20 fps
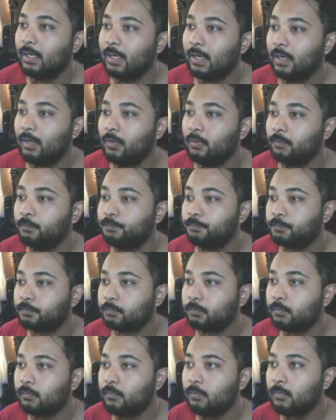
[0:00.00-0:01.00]
Now,
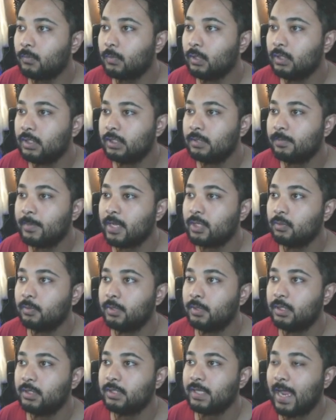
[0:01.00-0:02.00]
this
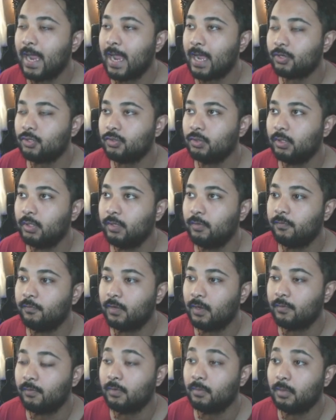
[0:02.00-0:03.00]
matchup is actually
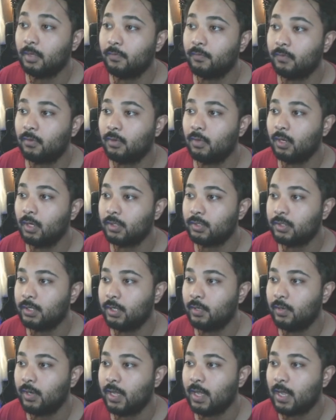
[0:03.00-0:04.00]
favorable for
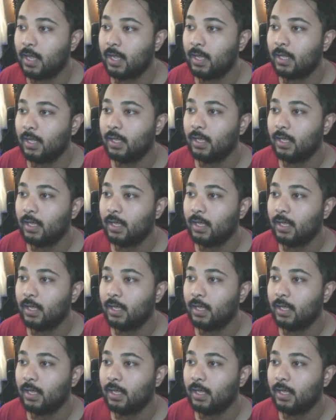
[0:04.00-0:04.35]
Altaria.